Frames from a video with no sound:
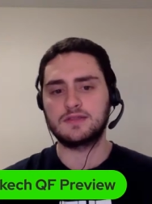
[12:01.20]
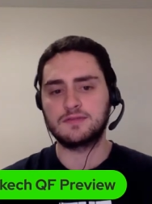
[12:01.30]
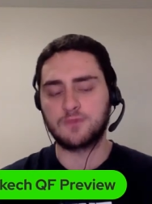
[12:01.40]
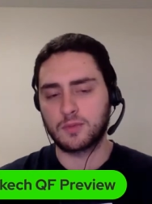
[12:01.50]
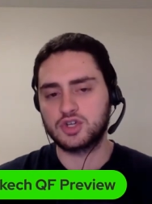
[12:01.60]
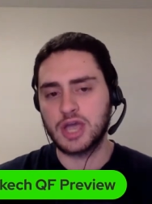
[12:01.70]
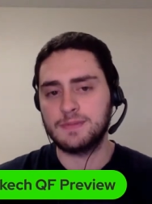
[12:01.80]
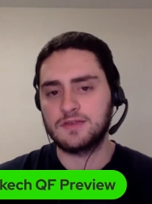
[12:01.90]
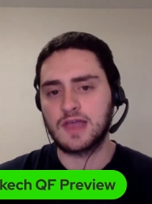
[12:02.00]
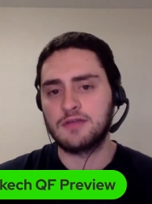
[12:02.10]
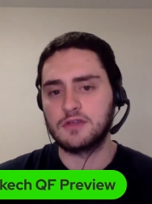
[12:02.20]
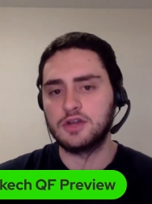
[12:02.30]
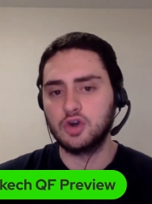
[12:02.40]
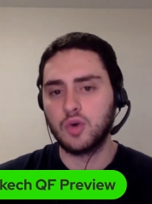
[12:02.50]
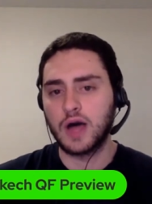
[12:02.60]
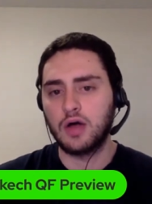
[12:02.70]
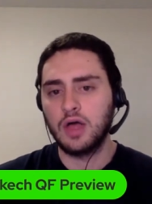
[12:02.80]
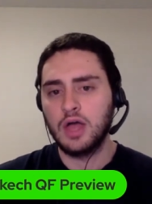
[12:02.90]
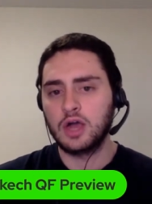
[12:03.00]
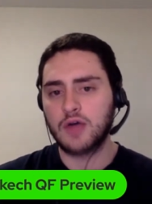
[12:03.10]
and former champions tend to do
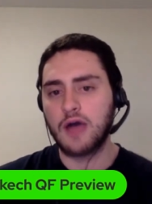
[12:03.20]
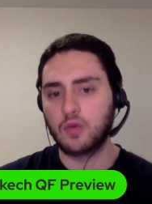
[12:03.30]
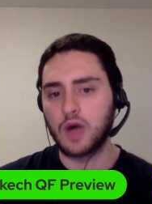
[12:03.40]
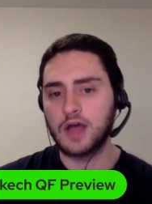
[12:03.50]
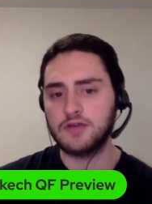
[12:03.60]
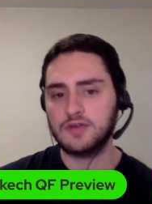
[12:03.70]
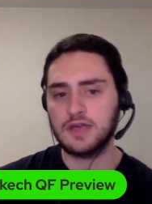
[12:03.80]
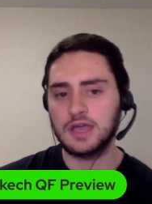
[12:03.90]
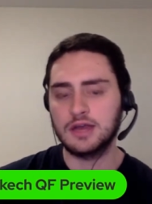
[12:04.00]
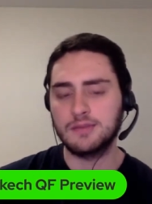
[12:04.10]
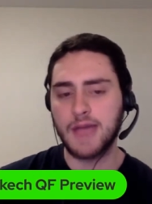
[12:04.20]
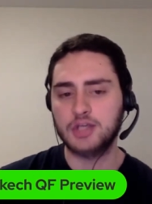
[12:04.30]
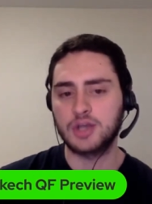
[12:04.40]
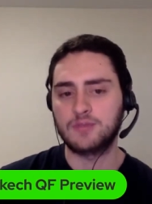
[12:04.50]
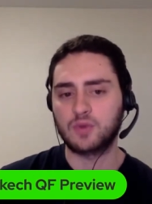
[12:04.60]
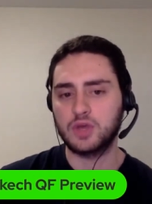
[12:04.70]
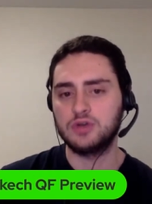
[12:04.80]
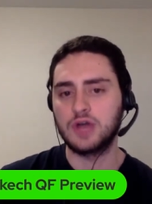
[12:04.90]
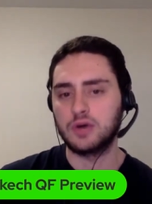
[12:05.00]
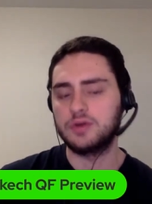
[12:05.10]
well crowd-wise in matchups where
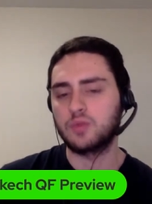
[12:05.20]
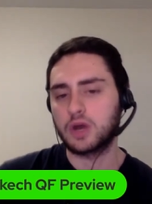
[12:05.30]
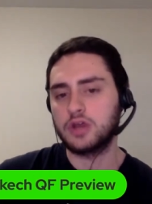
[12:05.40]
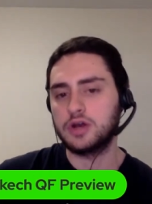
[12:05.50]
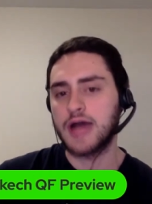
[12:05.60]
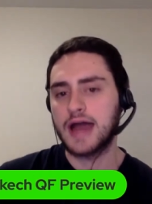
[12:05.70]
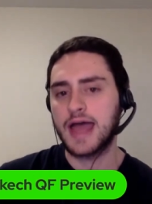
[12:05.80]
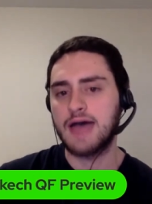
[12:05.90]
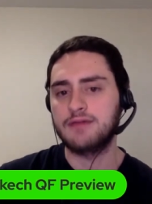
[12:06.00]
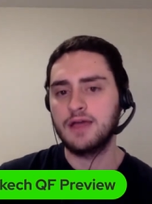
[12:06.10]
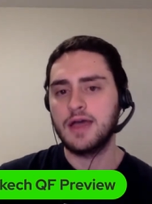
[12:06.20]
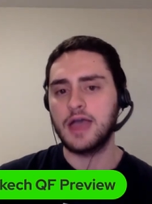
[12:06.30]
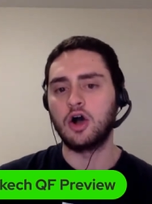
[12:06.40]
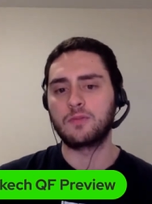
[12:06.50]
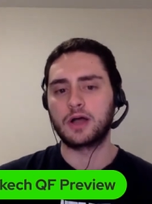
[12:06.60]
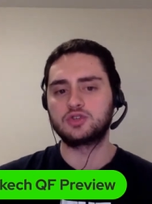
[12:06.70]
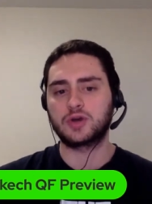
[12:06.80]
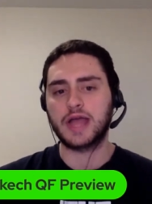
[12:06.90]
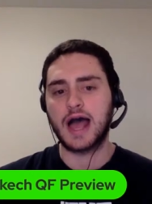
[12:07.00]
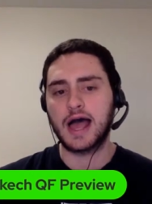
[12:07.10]
you do not have a home
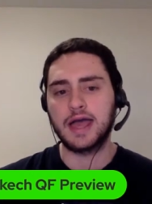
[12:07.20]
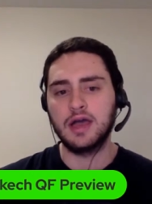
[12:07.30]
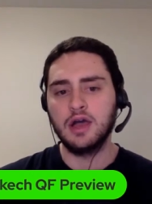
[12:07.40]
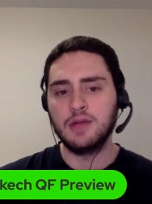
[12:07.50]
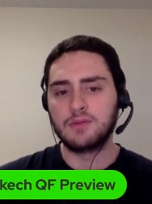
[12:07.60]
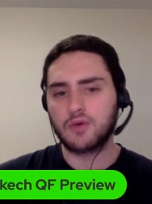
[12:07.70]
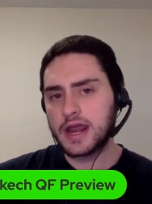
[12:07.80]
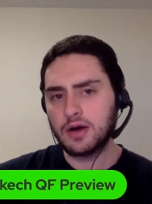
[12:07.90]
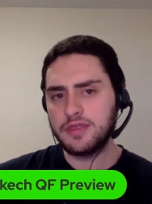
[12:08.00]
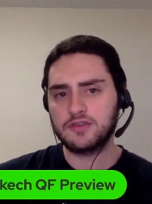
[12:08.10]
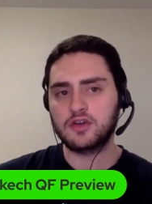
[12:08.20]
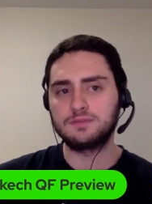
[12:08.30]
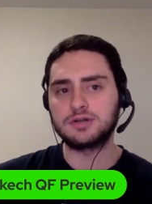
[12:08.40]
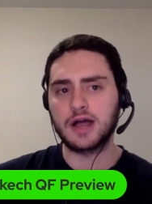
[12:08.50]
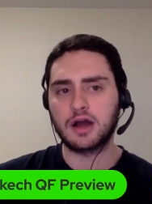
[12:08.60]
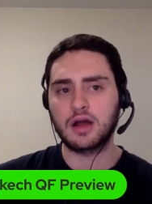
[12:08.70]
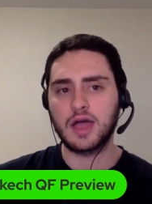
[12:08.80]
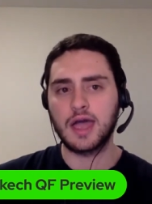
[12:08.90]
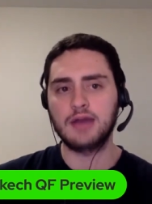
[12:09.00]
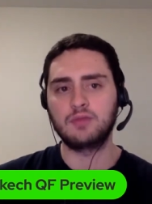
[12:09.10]
country guy. Moreno, I think, is a good player,
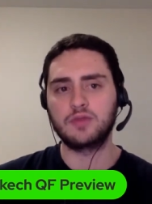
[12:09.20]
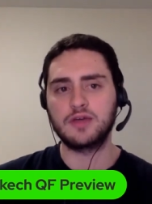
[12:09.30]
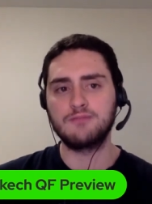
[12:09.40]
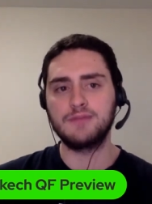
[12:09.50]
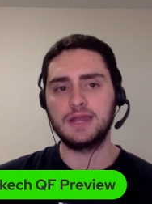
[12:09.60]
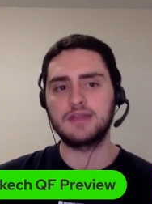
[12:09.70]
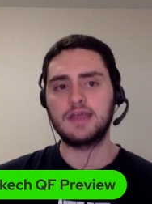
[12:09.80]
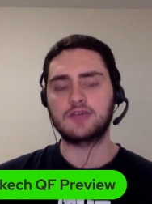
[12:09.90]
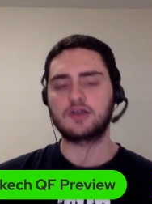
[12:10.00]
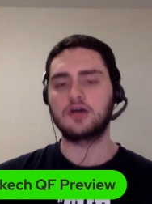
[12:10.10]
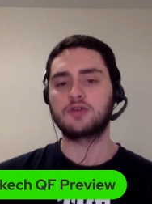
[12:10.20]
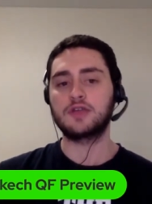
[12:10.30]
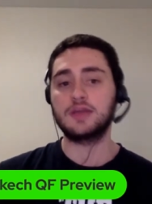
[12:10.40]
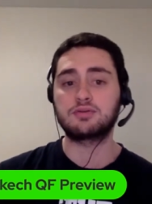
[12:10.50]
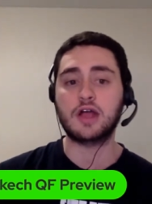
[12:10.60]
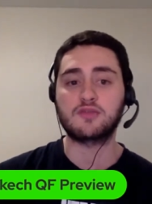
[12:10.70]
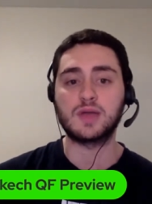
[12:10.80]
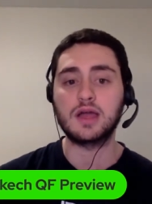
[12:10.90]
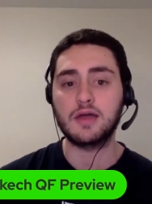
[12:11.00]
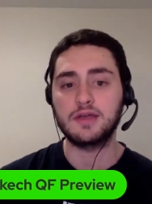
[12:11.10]
and with him beating Diaz Acosta, he
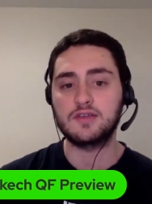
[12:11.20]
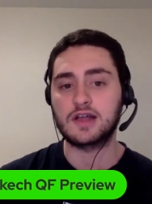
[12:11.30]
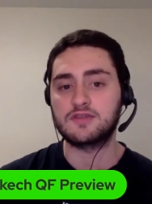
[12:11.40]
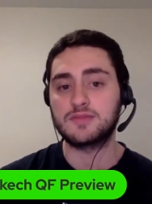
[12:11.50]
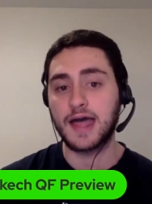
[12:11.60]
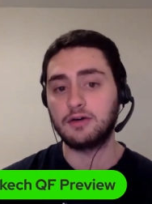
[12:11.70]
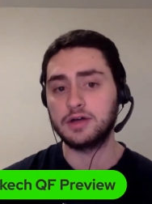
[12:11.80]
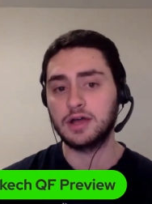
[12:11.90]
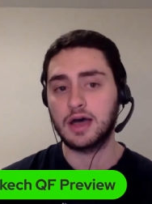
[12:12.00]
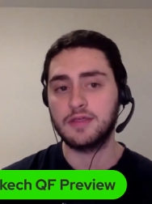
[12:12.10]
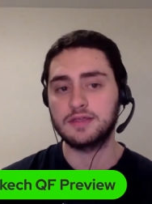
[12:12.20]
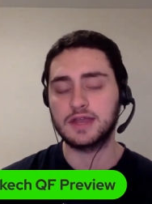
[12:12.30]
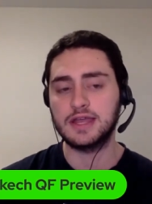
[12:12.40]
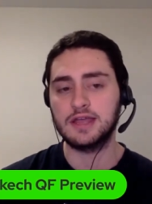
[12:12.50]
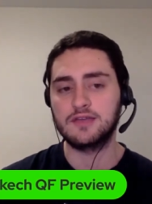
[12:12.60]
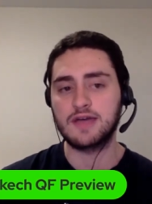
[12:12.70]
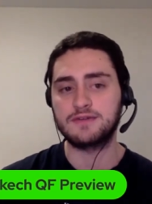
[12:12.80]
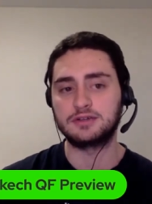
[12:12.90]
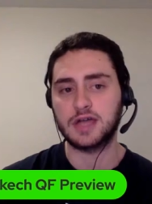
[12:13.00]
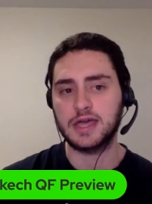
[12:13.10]
impressed me. I think he's got some talent. I think that he is
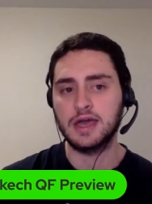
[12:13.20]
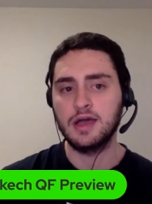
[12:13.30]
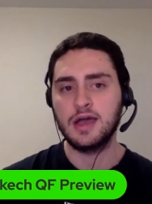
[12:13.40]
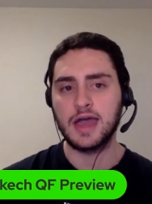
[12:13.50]
definitely